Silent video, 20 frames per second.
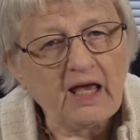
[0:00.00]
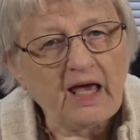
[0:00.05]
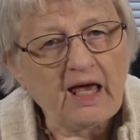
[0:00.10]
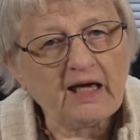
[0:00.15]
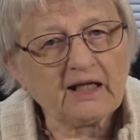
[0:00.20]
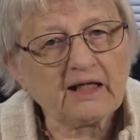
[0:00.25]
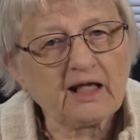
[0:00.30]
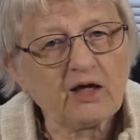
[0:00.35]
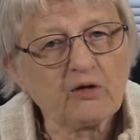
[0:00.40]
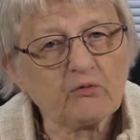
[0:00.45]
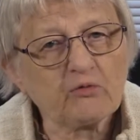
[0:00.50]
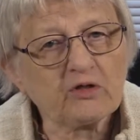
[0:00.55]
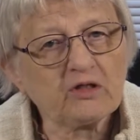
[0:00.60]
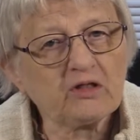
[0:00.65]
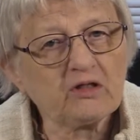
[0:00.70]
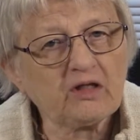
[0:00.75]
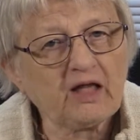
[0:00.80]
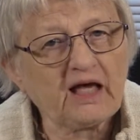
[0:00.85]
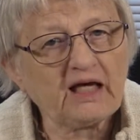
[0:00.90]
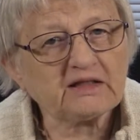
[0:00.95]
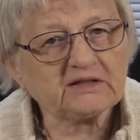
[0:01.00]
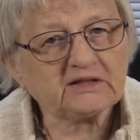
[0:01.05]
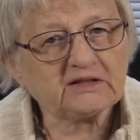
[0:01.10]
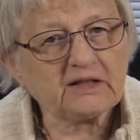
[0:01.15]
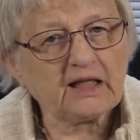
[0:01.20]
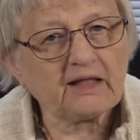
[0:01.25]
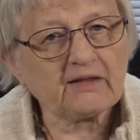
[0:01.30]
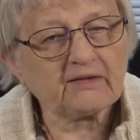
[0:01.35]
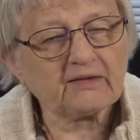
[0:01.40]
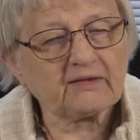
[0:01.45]
And I realized
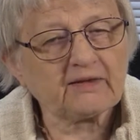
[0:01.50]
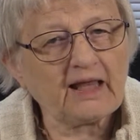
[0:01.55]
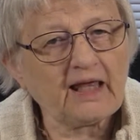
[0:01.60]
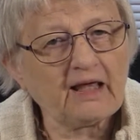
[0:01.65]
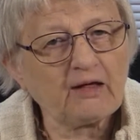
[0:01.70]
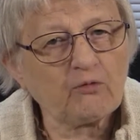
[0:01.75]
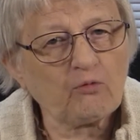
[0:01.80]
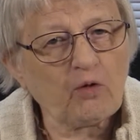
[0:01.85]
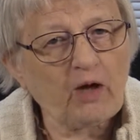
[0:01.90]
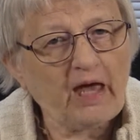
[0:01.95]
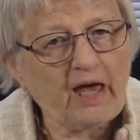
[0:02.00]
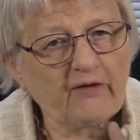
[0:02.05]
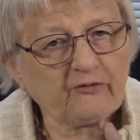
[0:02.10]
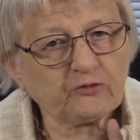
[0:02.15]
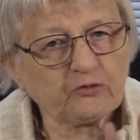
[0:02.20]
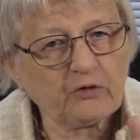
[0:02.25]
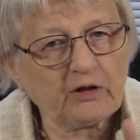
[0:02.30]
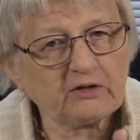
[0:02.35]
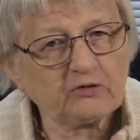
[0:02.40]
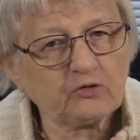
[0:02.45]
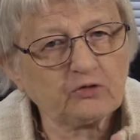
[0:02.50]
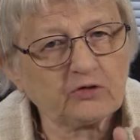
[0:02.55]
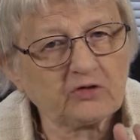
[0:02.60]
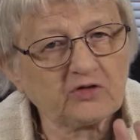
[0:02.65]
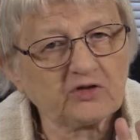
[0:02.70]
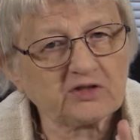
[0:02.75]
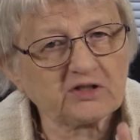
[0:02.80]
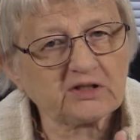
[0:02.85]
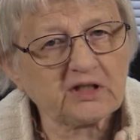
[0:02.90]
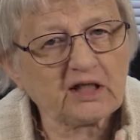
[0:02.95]
that, that after I took
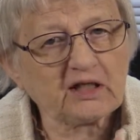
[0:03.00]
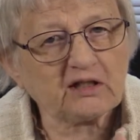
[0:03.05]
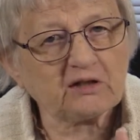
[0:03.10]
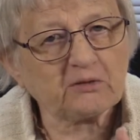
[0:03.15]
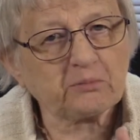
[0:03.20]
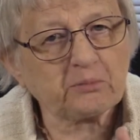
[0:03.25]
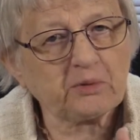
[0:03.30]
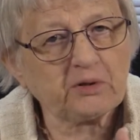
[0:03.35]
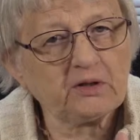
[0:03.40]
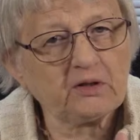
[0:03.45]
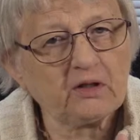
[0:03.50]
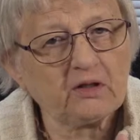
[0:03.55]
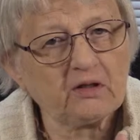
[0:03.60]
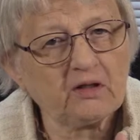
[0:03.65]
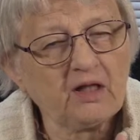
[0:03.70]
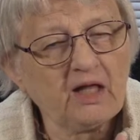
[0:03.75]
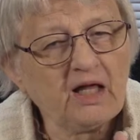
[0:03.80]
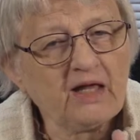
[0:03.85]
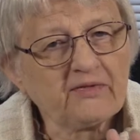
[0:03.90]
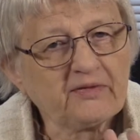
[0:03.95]
the second pill,